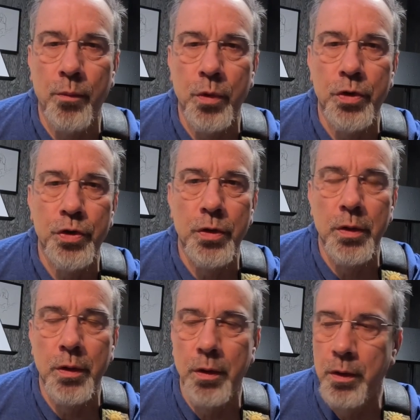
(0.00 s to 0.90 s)
which
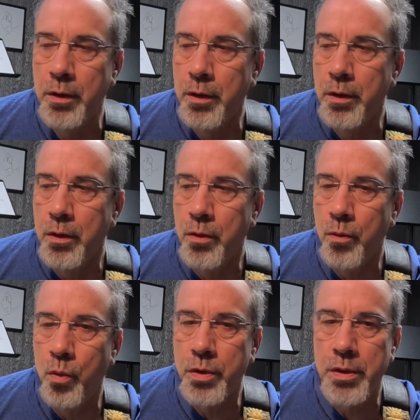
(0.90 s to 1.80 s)

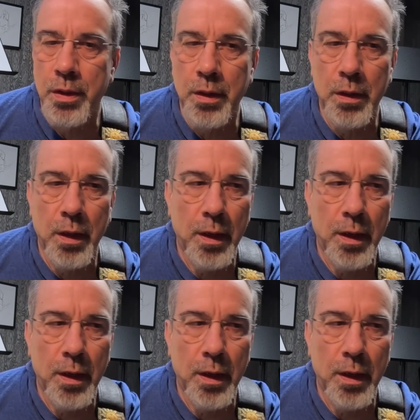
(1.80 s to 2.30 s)
was the